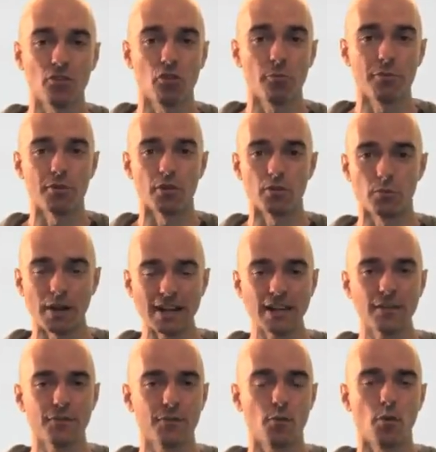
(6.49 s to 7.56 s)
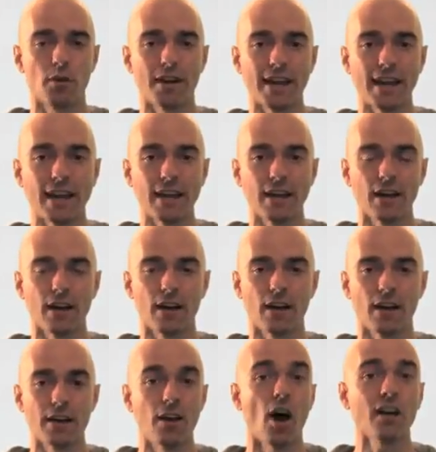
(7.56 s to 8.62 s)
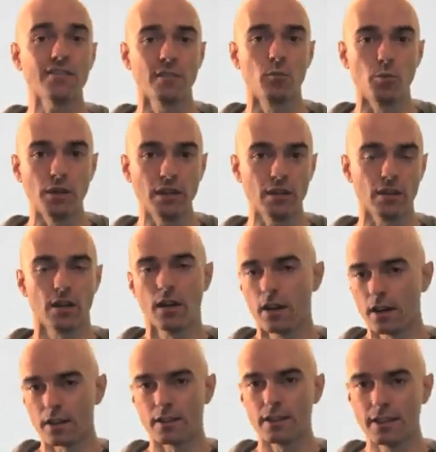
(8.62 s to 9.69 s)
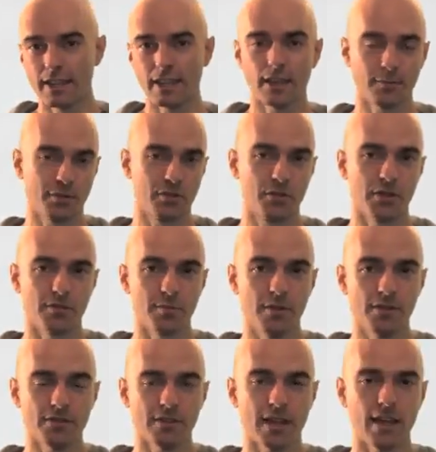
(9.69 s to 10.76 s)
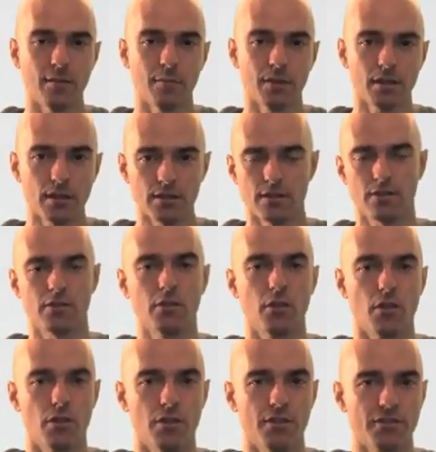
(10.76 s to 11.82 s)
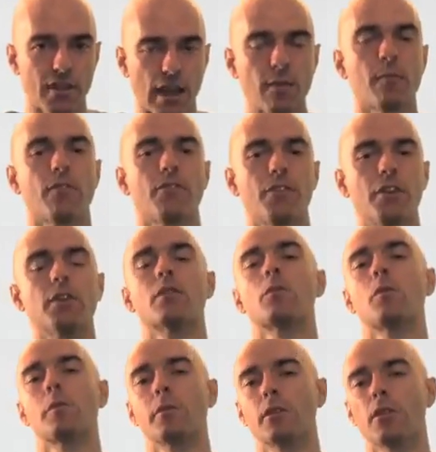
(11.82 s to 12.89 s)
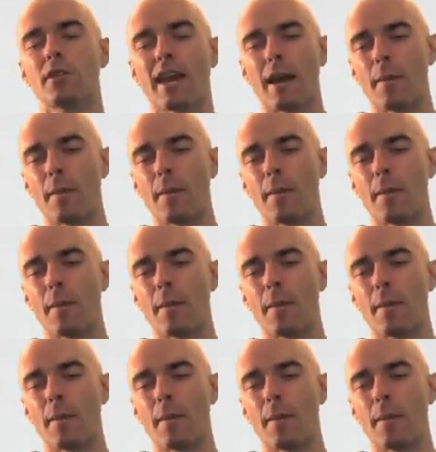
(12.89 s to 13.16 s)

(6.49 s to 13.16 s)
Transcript: Hope you're ready for an awesome week leading up to Christmas. And because it's this time of year where we